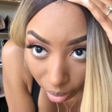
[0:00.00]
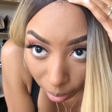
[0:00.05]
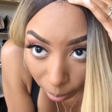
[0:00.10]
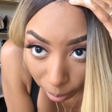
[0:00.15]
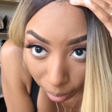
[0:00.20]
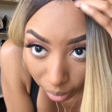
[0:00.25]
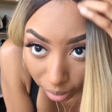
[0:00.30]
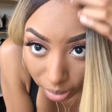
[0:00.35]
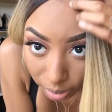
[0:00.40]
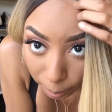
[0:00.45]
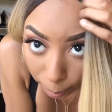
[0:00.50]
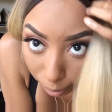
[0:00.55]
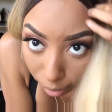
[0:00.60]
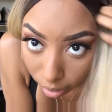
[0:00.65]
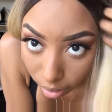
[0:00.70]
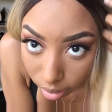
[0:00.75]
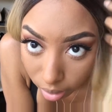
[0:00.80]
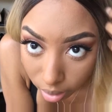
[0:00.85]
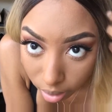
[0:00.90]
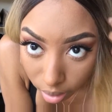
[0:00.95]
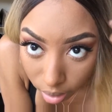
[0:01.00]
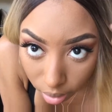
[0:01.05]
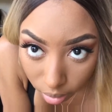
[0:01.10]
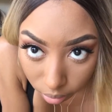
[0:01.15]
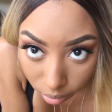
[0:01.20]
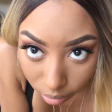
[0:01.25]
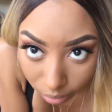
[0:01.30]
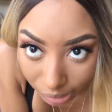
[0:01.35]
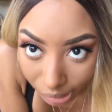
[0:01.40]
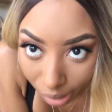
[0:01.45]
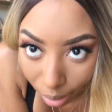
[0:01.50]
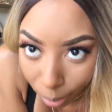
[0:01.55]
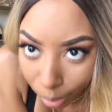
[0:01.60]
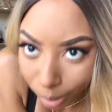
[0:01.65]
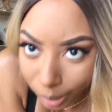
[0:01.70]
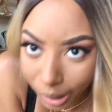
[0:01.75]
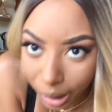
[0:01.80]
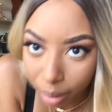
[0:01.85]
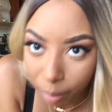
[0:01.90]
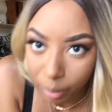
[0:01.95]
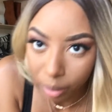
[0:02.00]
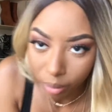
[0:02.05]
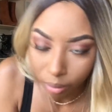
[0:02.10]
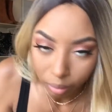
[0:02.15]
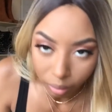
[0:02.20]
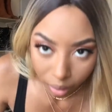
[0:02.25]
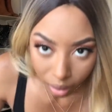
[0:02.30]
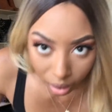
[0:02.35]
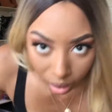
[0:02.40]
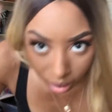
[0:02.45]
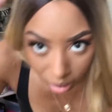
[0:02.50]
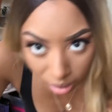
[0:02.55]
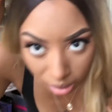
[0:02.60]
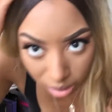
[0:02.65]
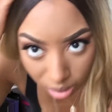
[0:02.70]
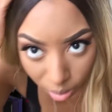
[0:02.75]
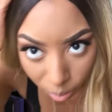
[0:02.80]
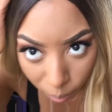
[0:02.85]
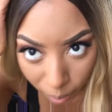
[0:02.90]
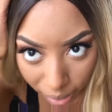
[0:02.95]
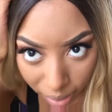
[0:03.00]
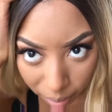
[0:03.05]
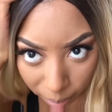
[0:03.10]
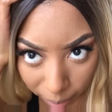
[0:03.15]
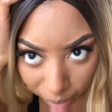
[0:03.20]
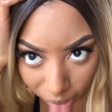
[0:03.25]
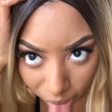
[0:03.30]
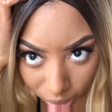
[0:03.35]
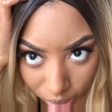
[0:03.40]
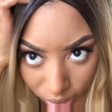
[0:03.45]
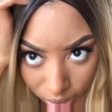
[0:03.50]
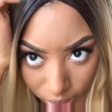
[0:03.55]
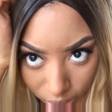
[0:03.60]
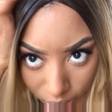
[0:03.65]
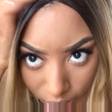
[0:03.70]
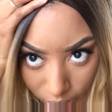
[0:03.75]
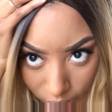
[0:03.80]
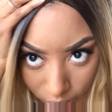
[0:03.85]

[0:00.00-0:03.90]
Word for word: parting space, same old same old. It's a white base.